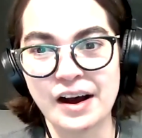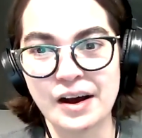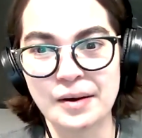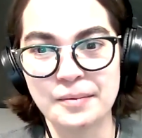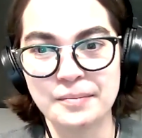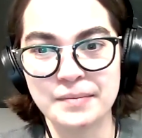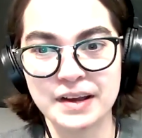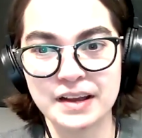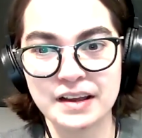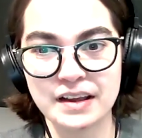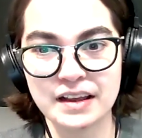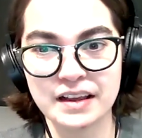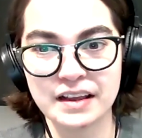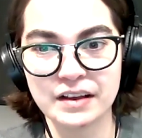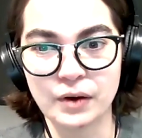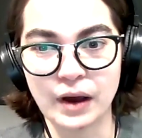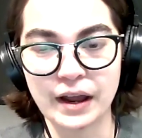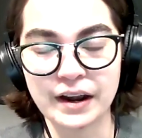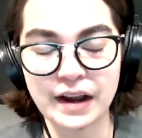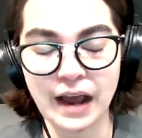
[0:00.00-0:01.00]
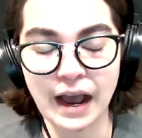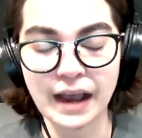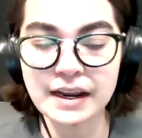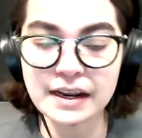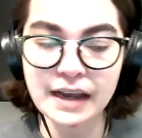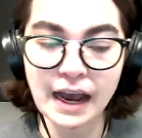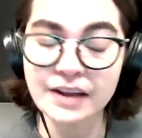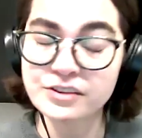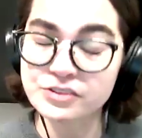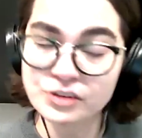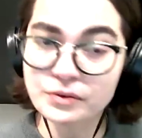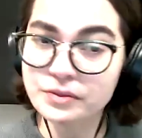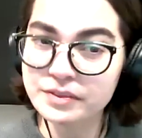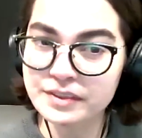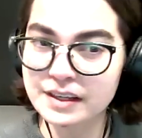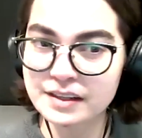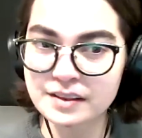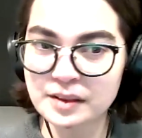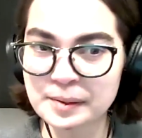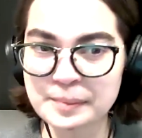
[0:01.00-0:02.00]
Um, and I don't
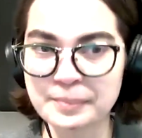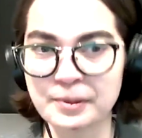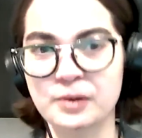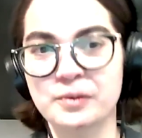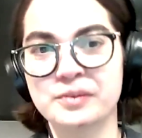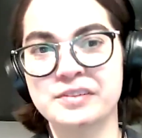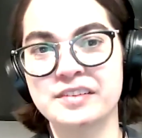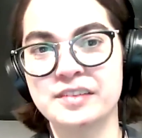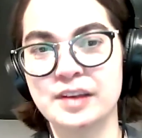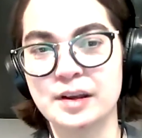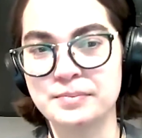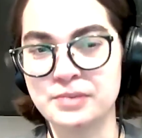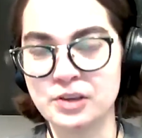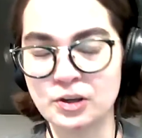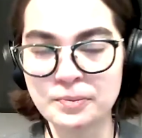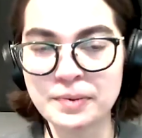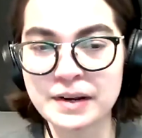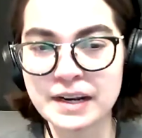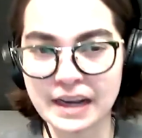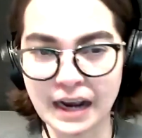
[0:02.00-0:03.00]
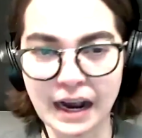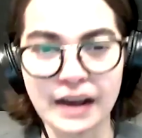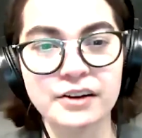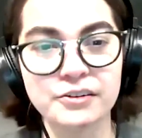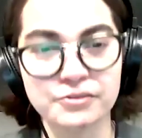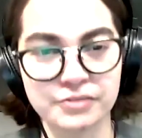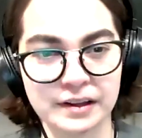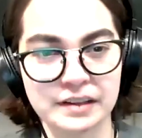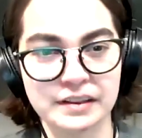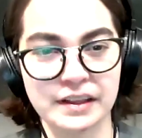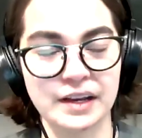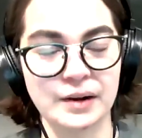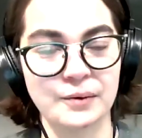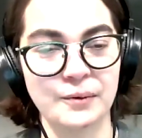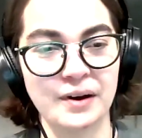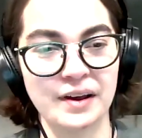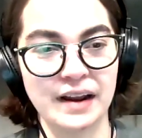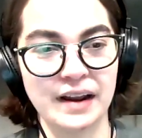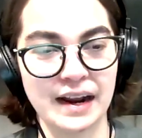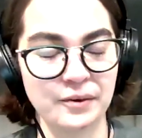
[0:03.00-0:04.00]
think this book was a debut, but it kind of read
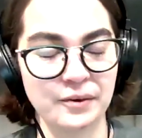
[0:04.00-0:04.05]
like one.